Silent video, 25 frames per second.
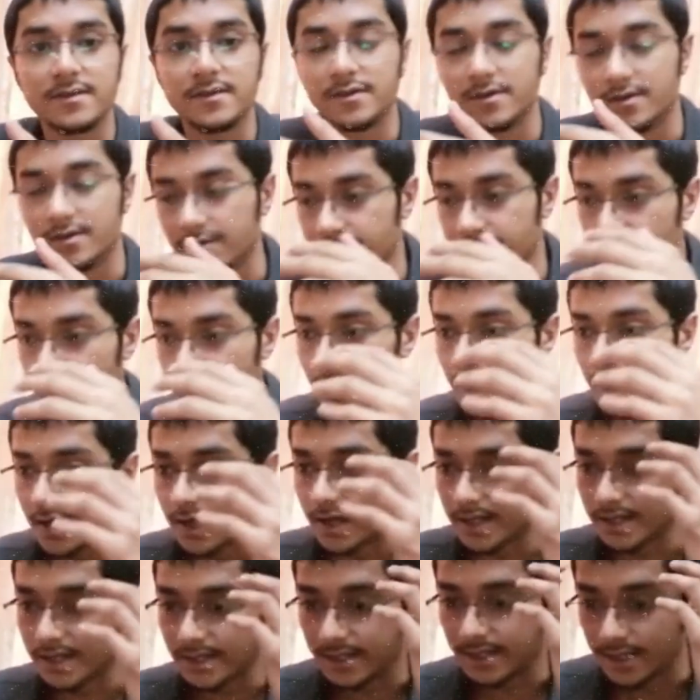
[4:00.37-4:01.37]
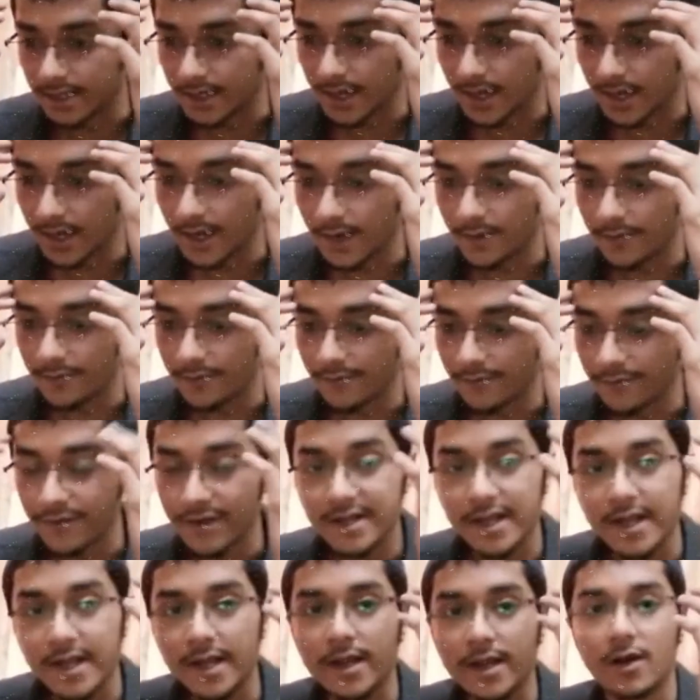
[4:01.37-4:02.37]
the
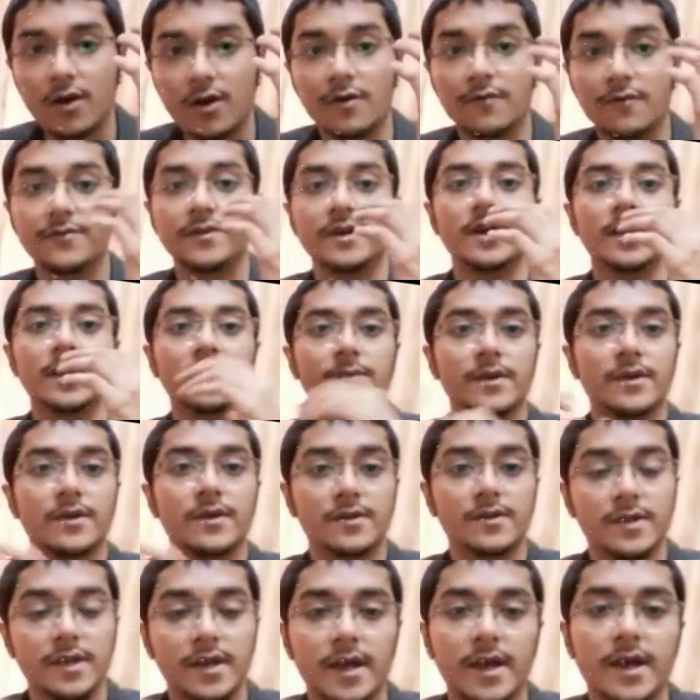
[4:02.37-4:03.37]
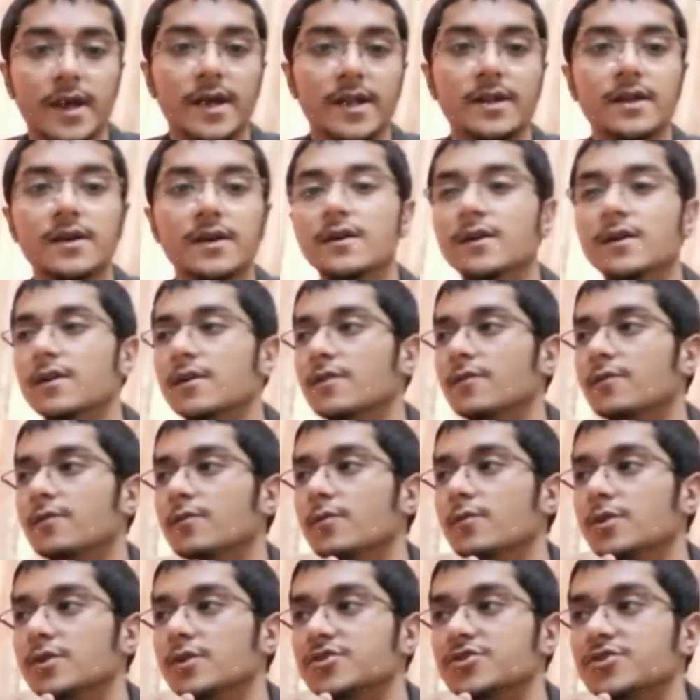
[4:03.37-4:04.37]
fitting of the helmet on the head,
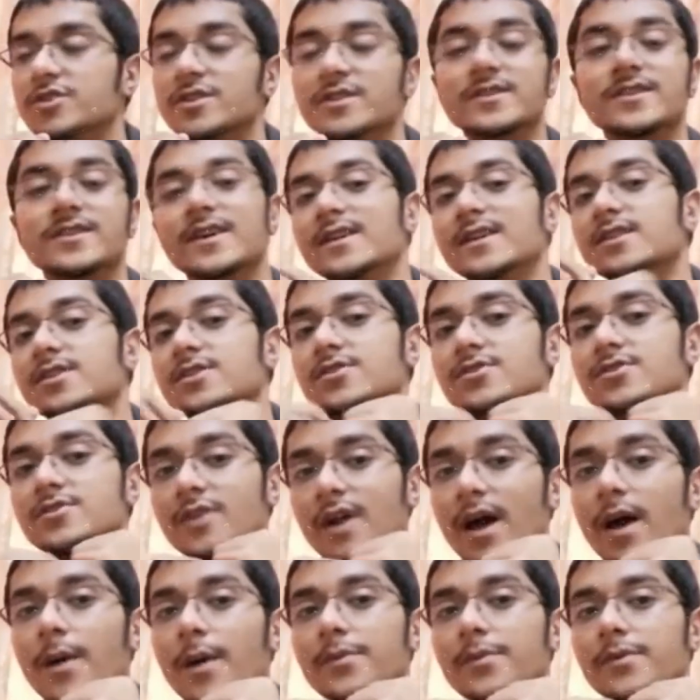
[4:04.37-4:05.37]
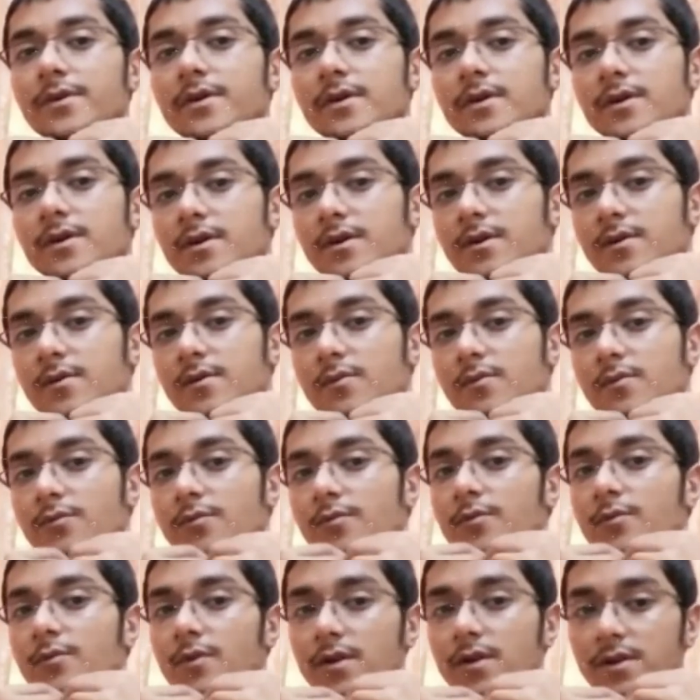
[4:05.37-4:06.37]
which is a strap.
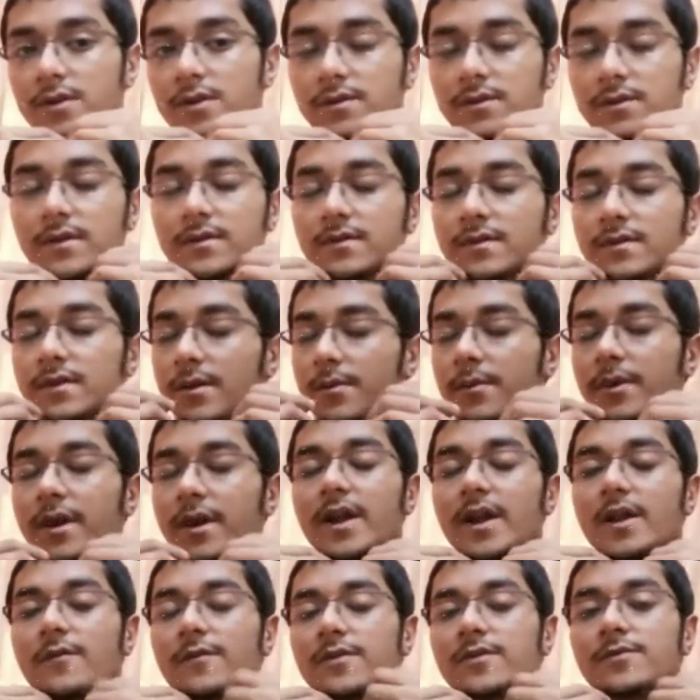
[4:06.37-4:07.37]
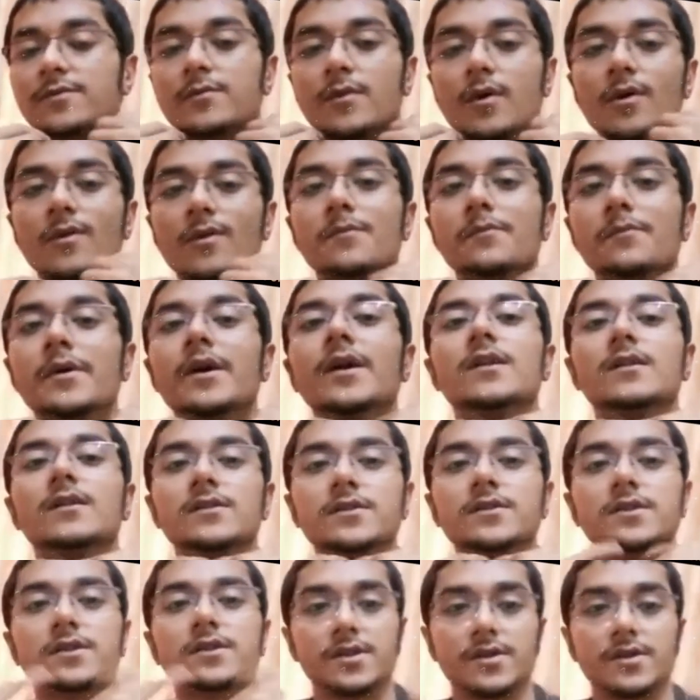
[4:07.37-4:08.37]
It's some kind of a small
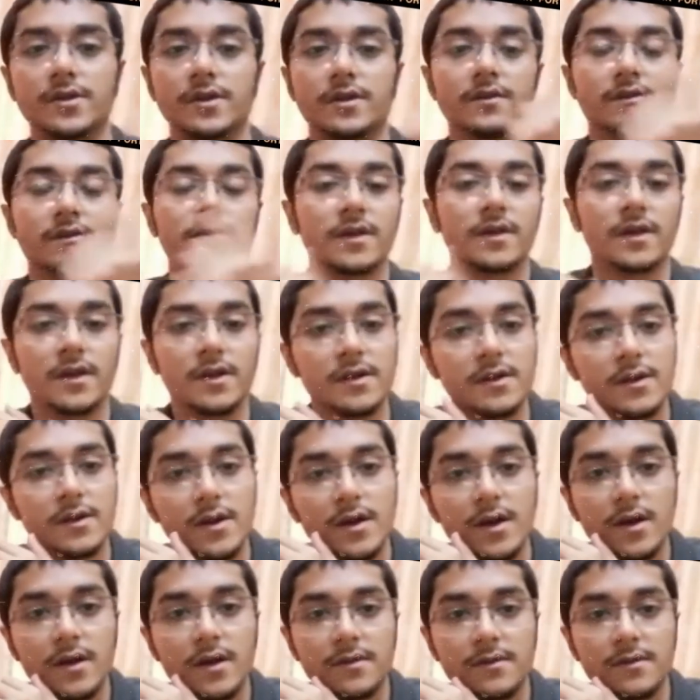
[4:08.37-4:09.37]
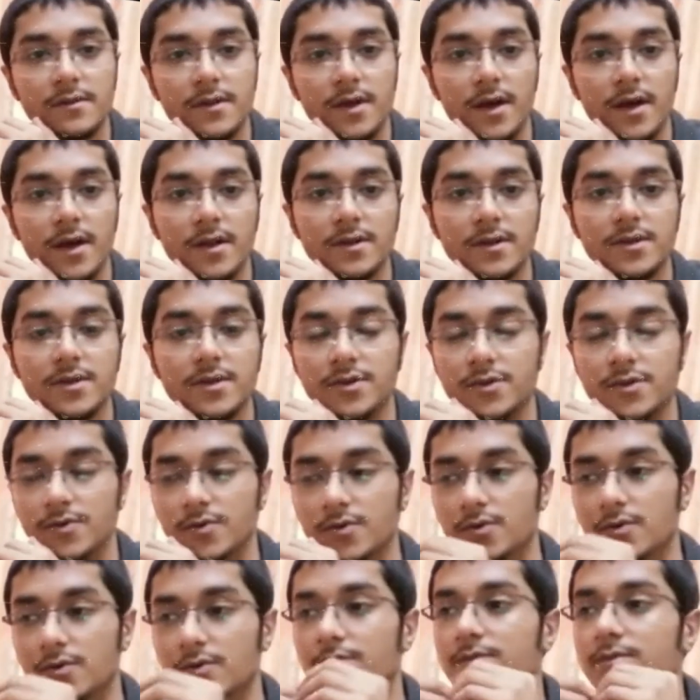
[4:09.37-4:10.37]
belt, you can say, that
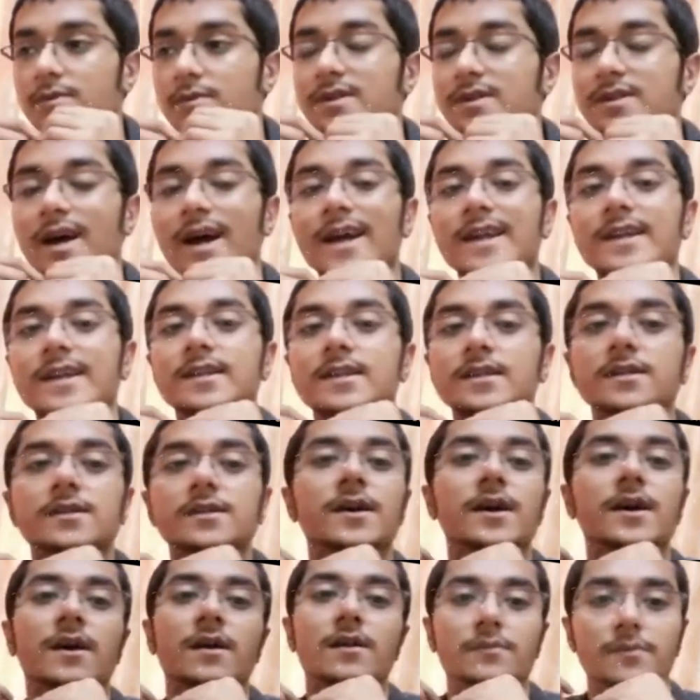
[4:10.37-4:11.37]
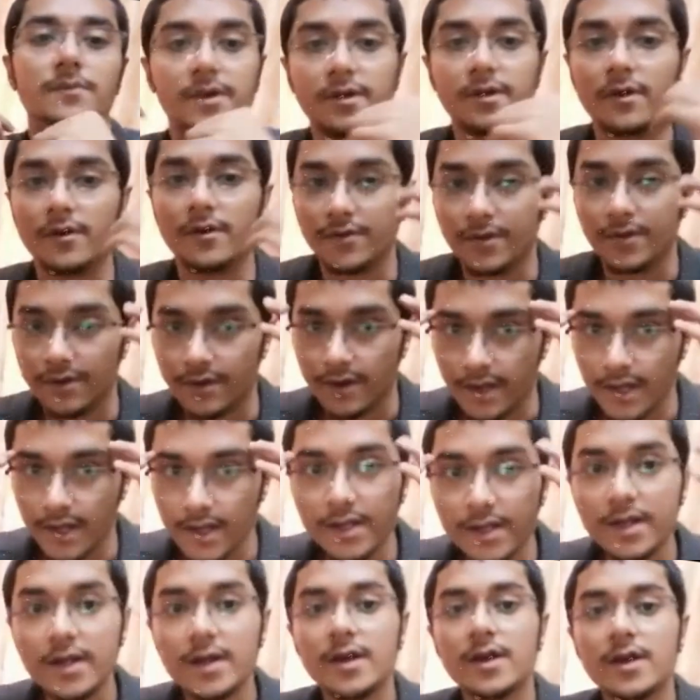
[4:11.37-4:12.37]
to tighten the helmet on their
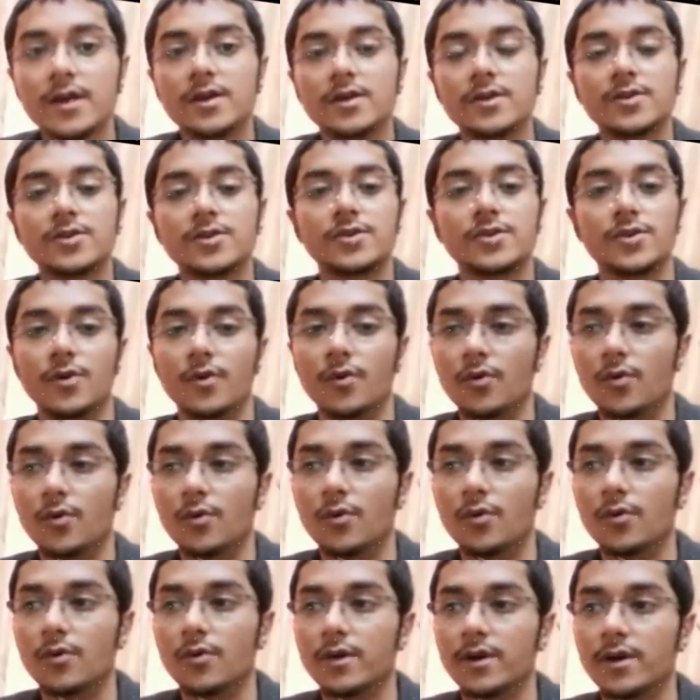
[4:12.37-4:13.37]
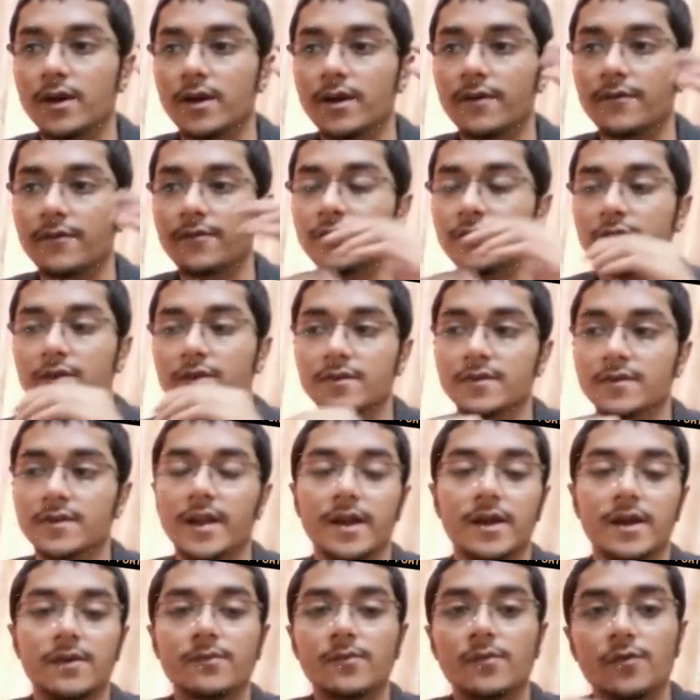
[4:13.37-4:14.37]
head. So if there is
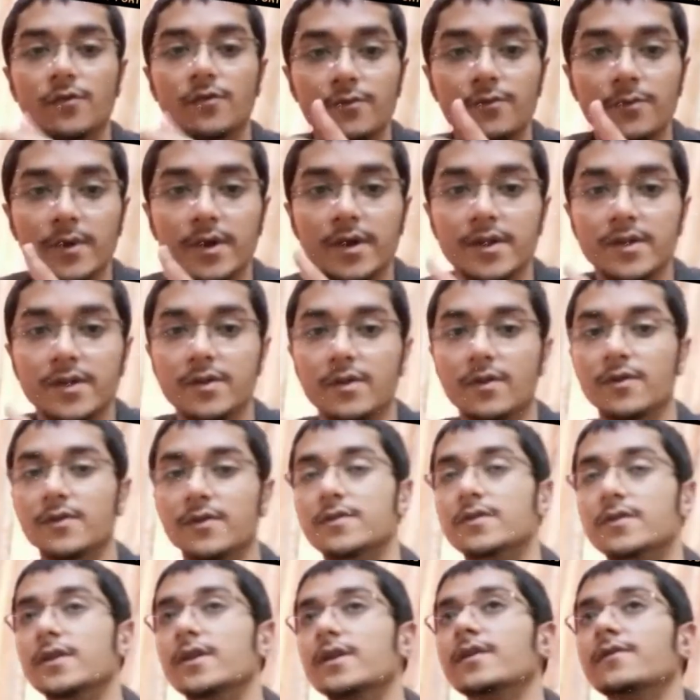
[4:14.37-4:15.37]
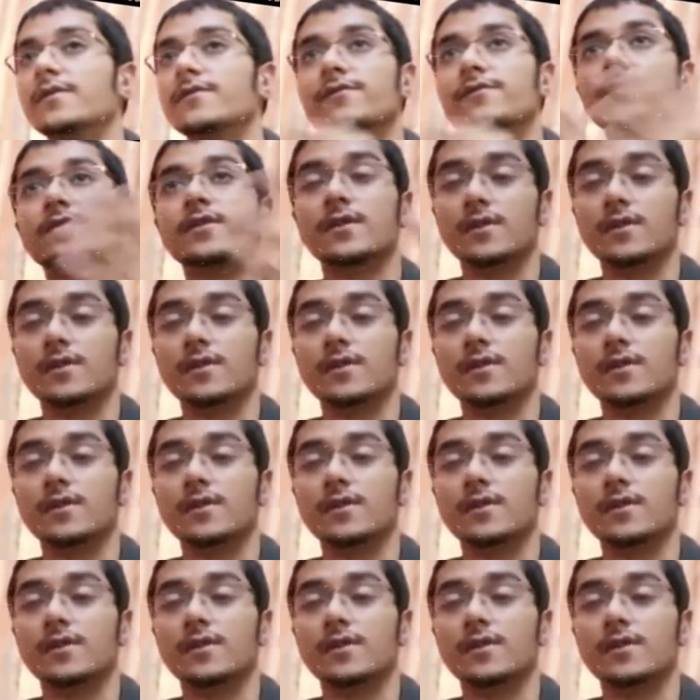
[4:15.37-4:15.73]
like a movement or if